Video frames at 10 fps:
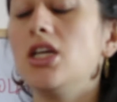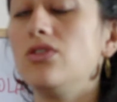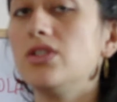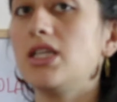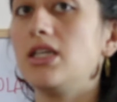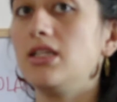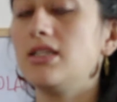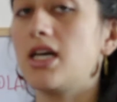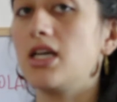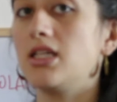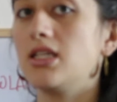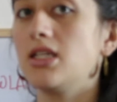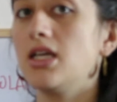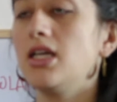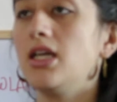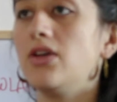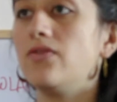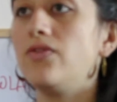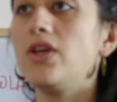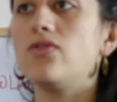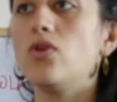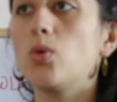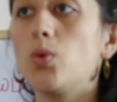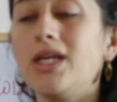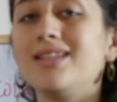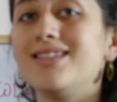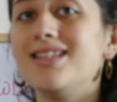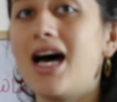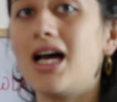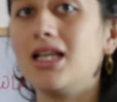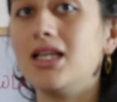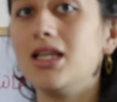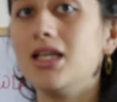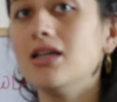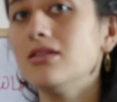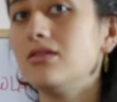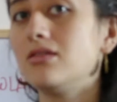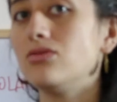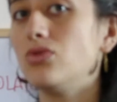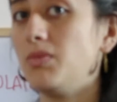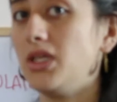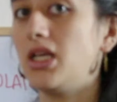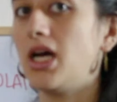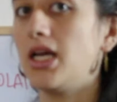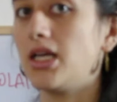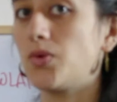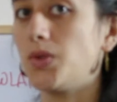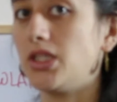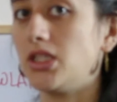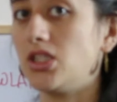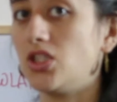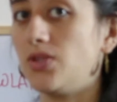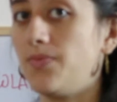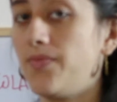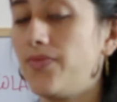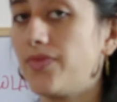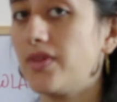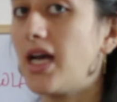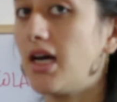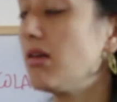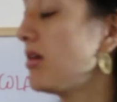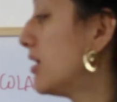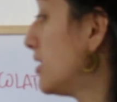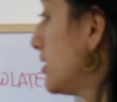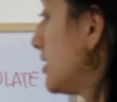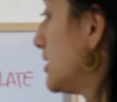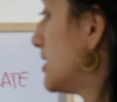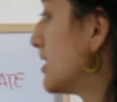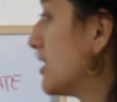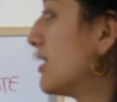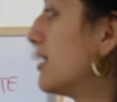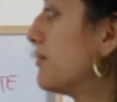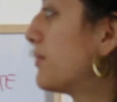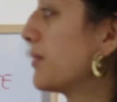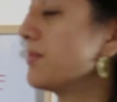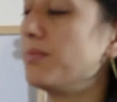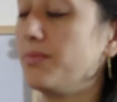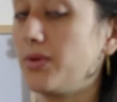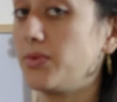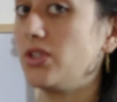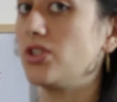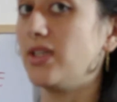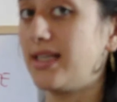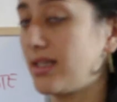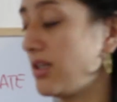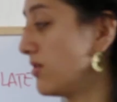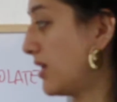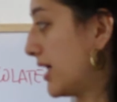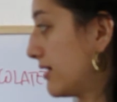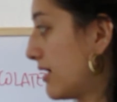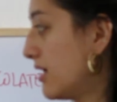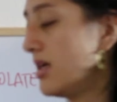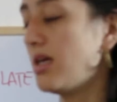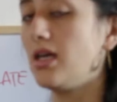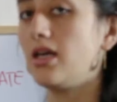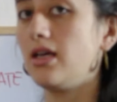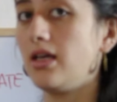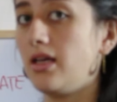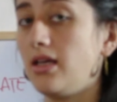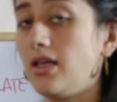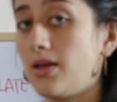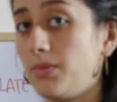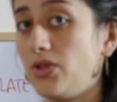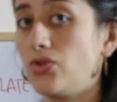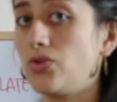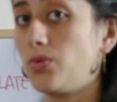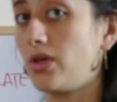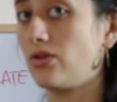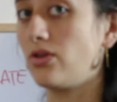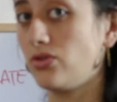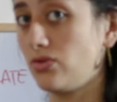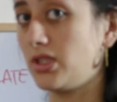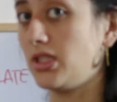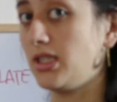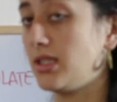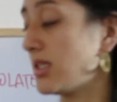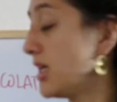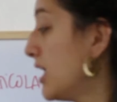you say in Italian, vivo qui dal 2015. Dal is a preposizione articolata. In a minute we are going to see it.